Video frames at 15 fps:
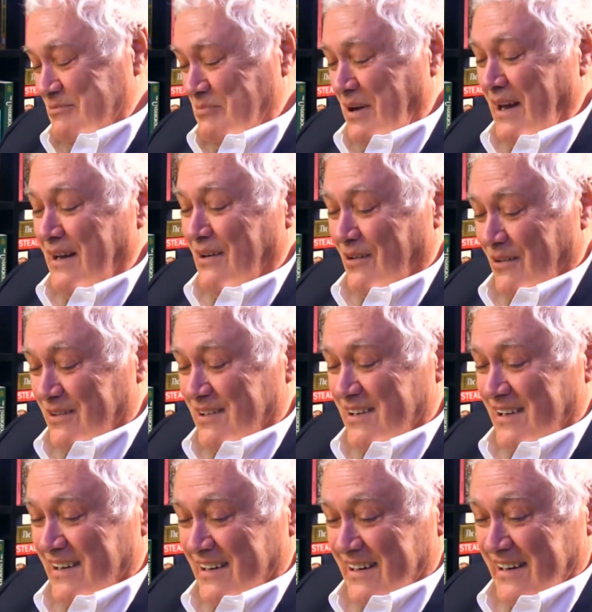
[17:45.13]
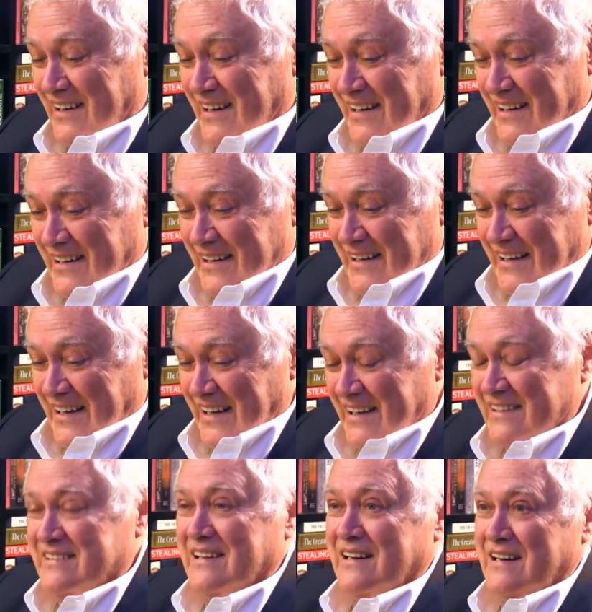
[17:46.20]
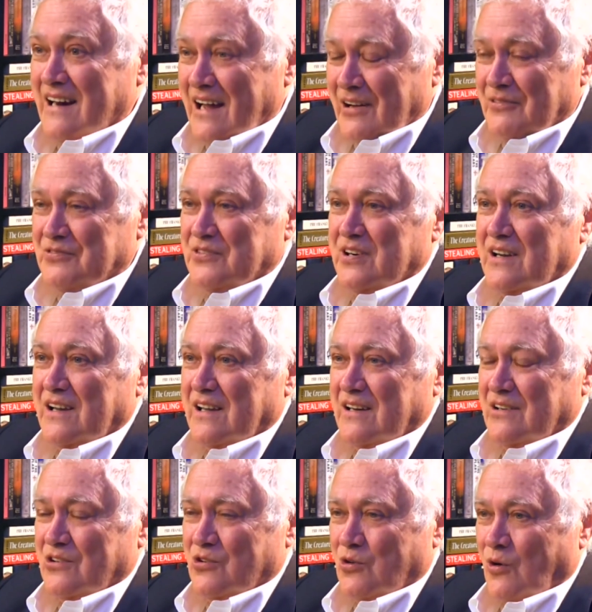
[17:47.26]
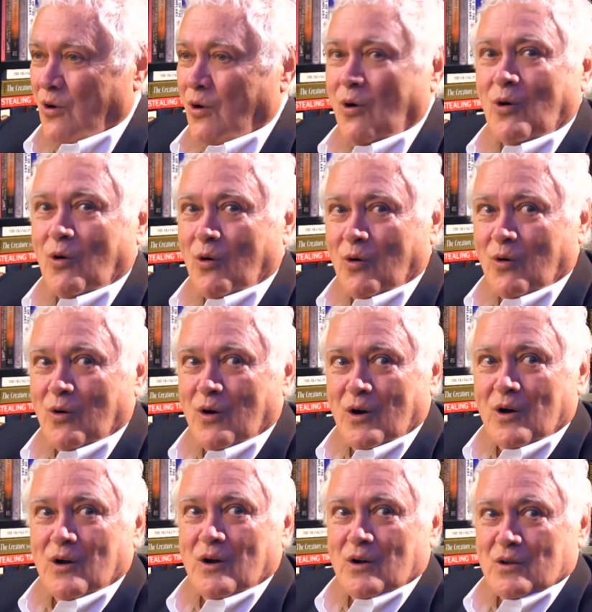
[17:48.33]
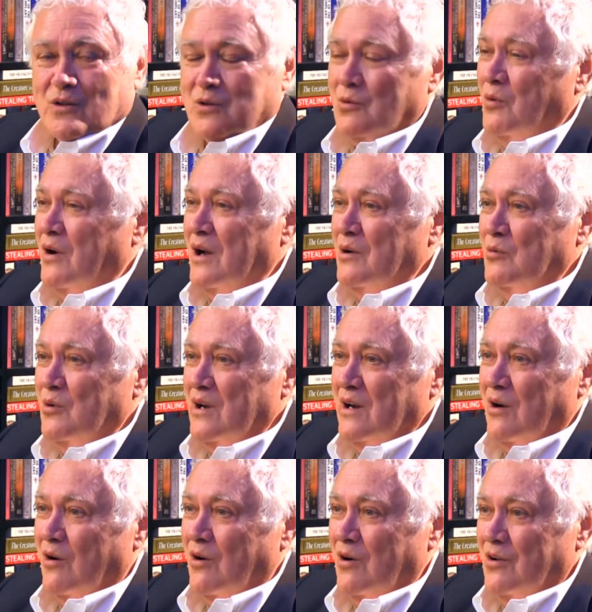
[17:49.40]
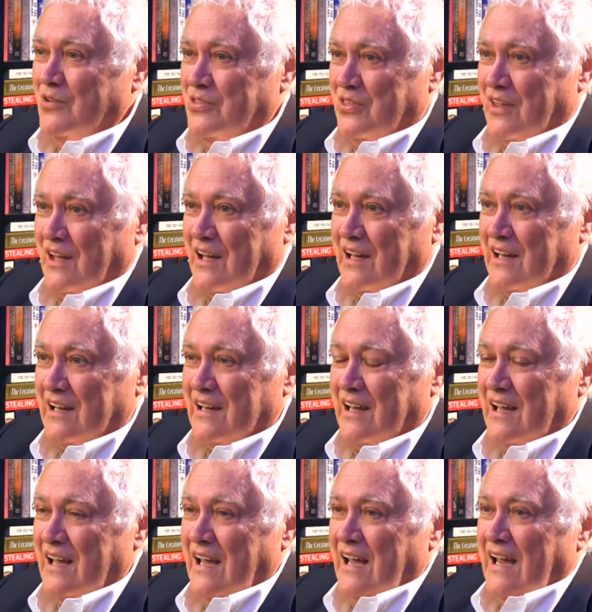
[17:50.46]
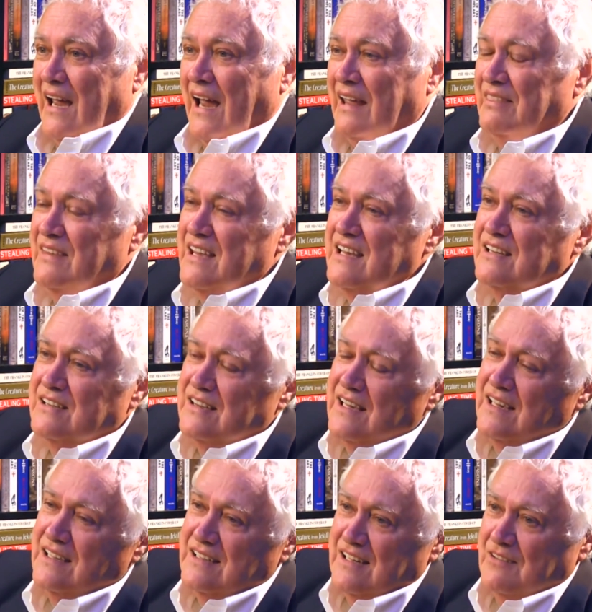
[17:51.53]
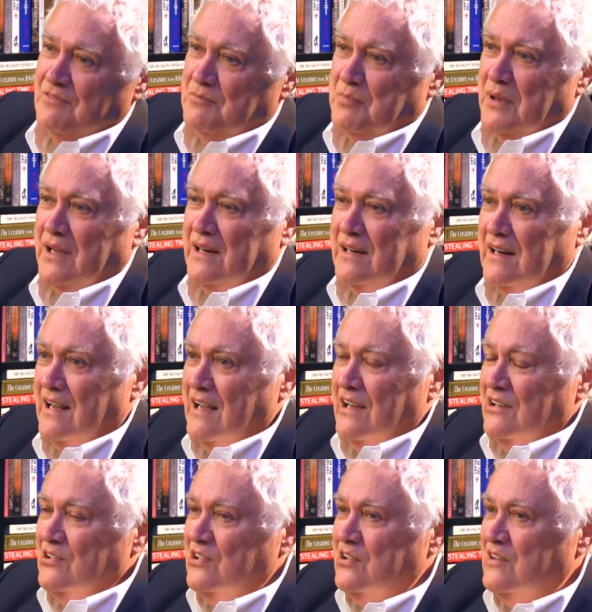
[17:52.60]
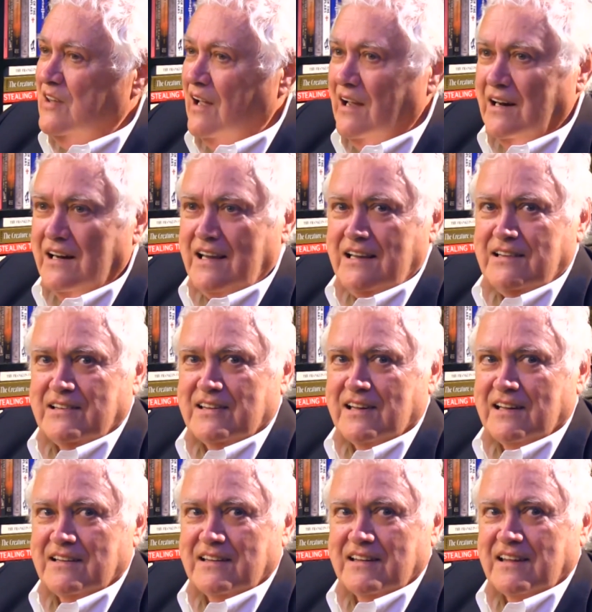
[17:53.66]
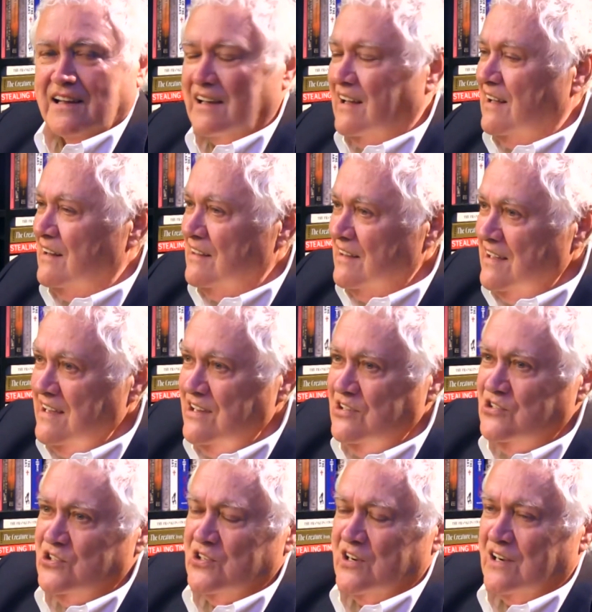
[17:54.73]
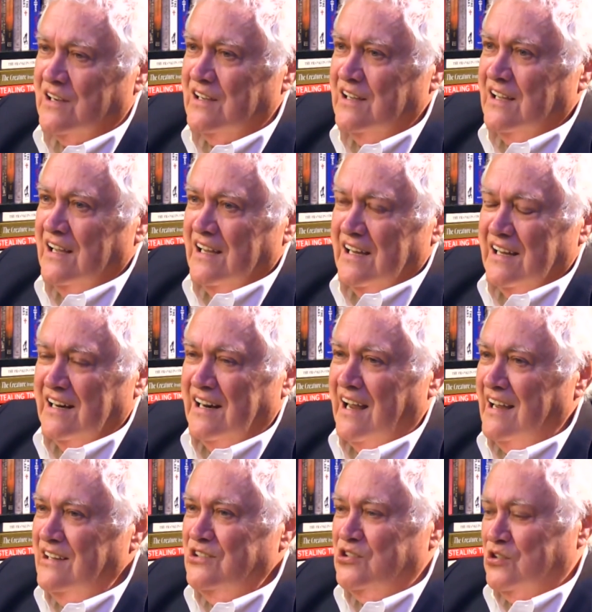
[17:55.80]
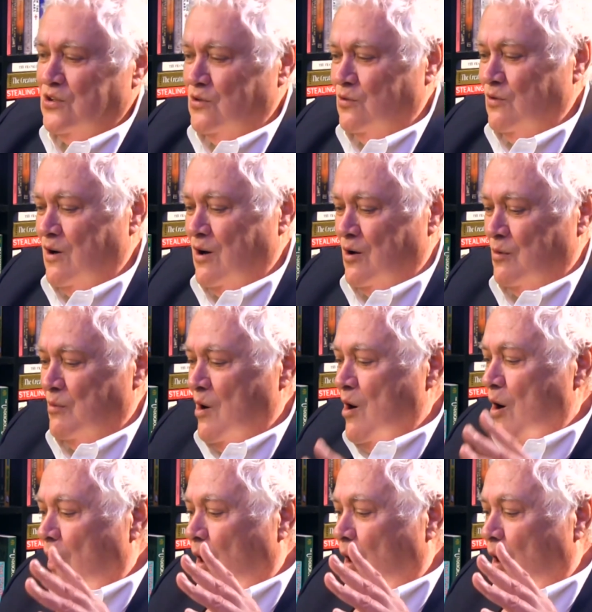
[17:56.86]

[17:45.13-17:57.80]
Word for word: penalty is enough to control the way we all think. And these things have been studied since the Collegia in ancient Rome.